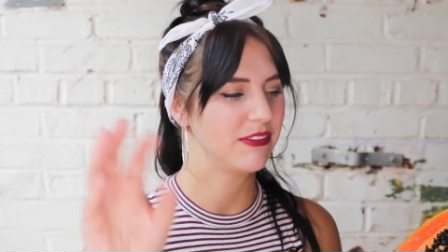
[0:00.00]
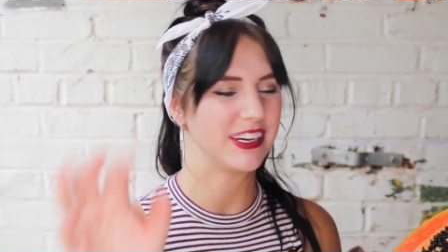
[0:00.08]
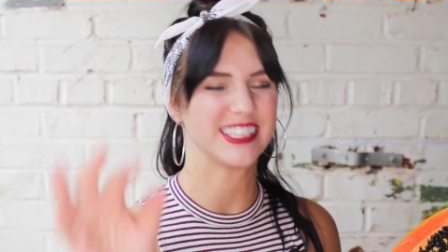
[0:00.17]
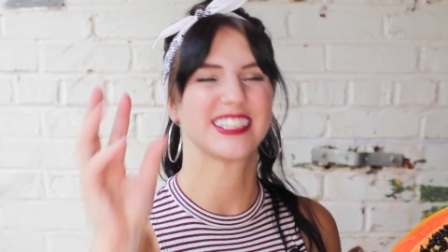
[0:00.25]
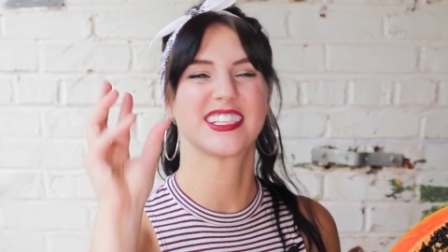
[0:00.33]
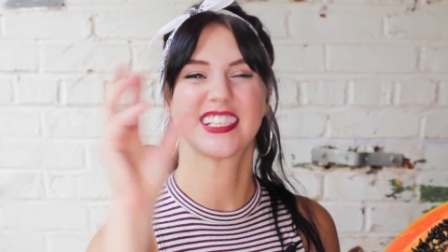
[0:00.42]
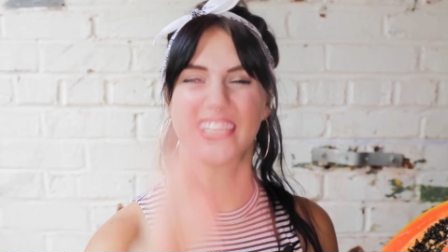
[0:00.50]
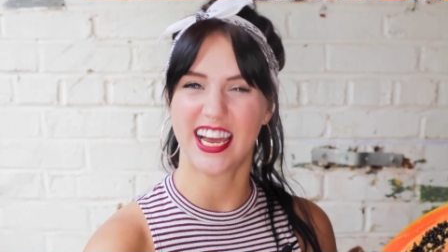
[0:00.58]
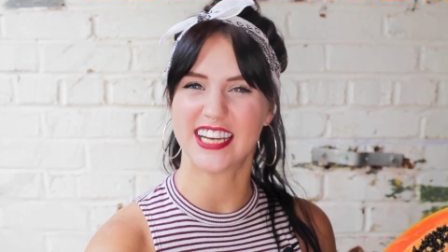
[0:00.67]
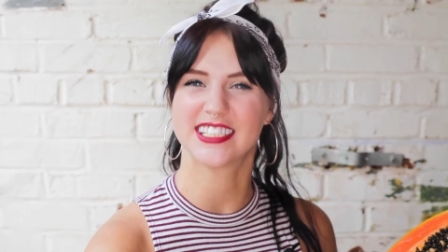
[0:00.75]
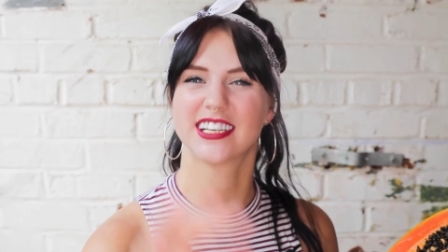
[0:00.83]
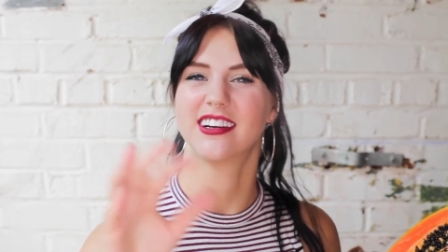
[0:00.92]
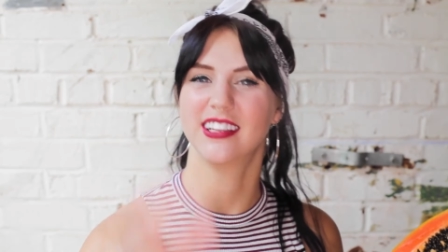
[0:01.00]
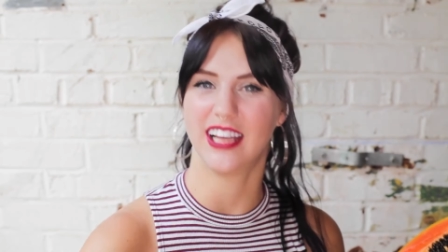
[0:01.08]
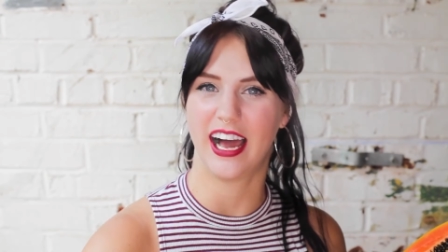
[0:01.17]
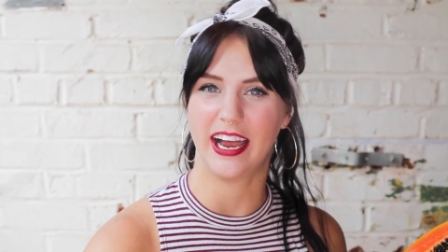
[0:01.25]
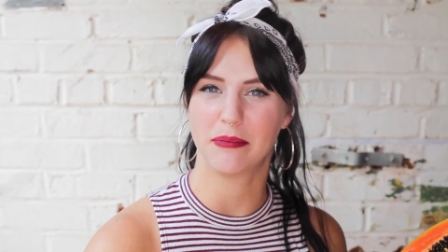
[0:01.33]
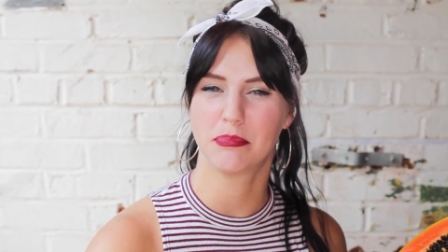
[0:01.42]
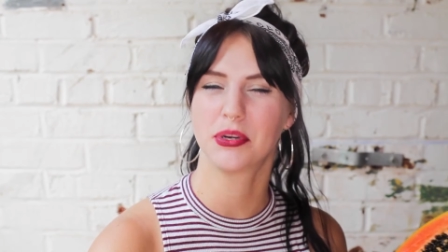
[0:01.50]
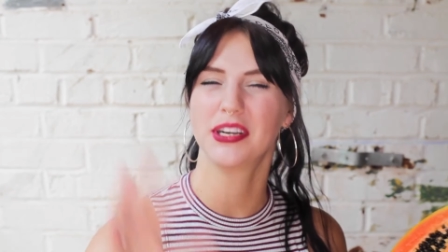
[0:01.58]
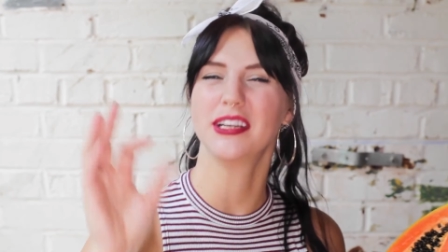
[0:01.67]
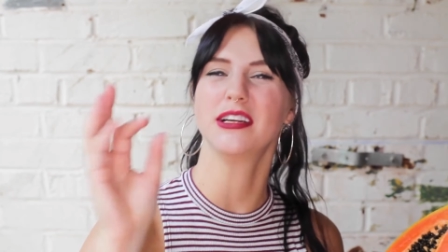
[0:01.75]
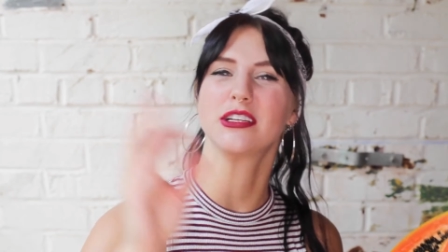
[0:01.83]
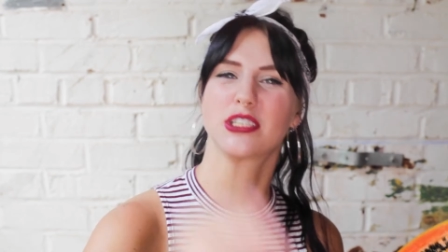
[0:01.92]
if I disguise it a lot. Put
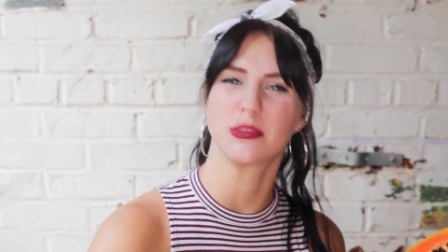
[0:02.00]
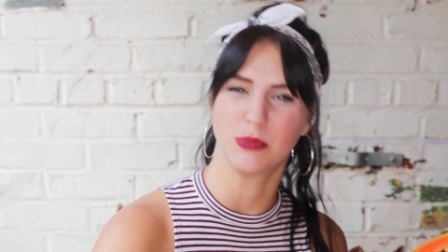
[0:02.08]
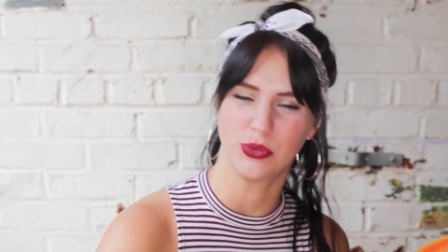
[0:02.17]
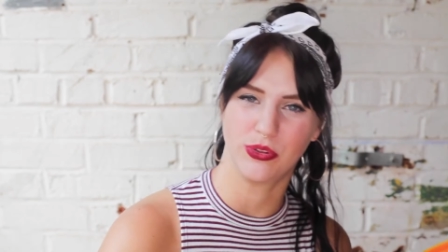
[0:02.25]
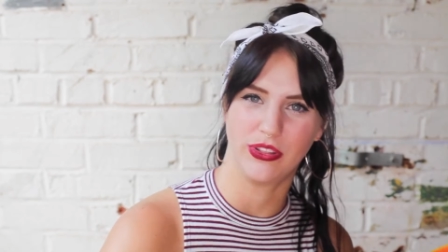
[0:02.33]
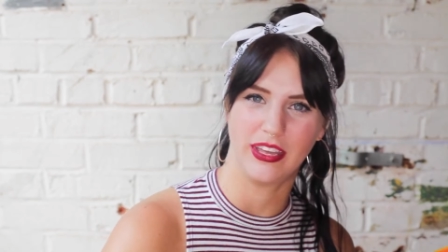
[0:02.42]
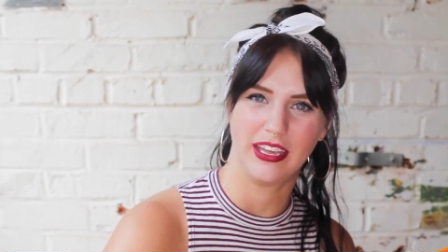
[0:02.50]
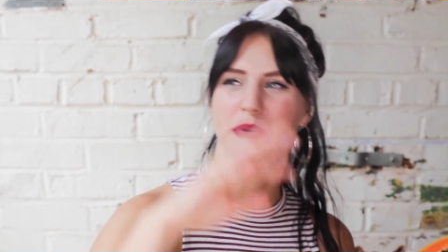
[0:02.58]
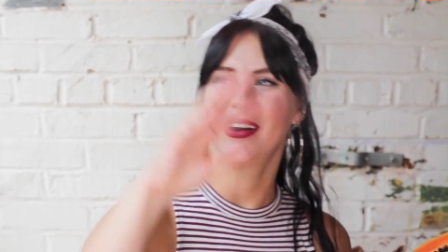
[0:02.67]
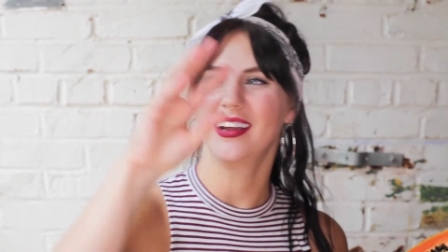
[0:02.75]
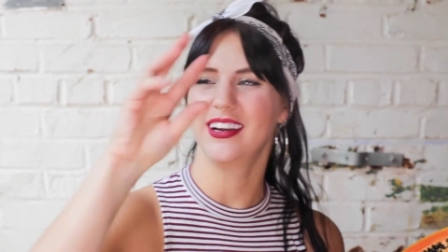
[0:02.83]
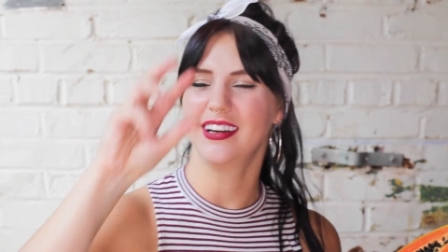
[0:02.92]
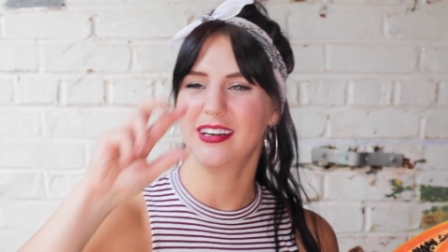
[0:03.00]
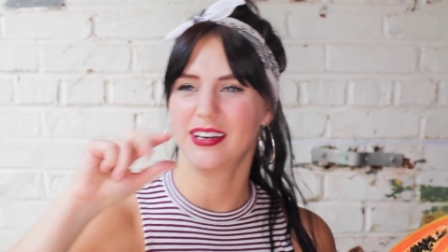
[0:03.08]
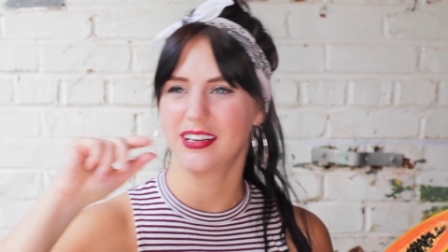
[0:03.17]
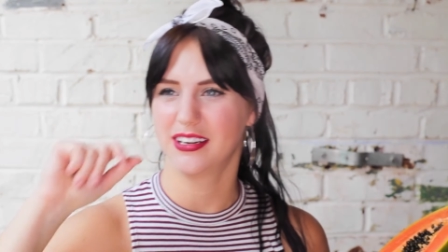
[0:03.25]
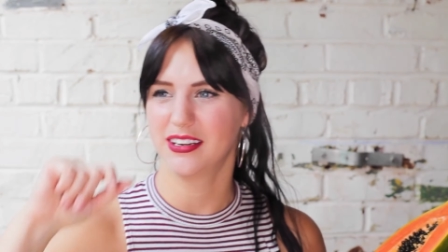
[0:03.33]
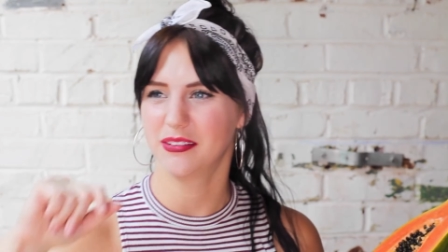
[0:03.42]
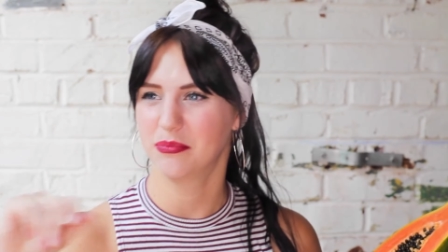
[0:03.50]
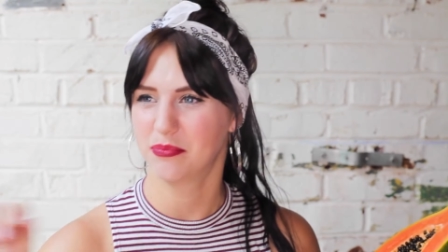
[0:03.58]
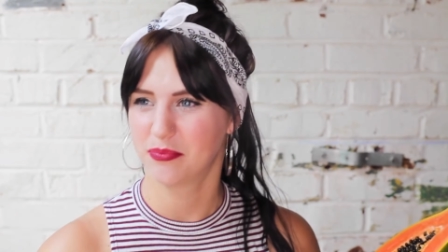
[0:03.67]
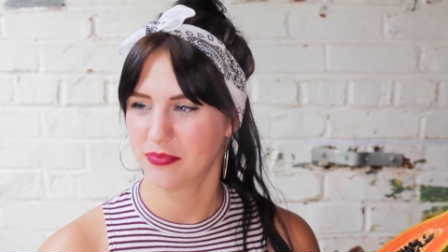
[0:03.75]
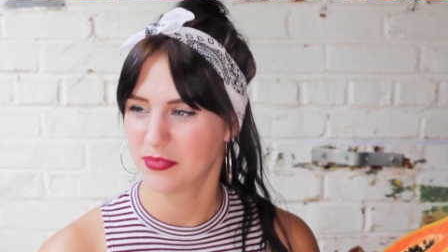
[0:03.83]
it in a smoothie, put it in a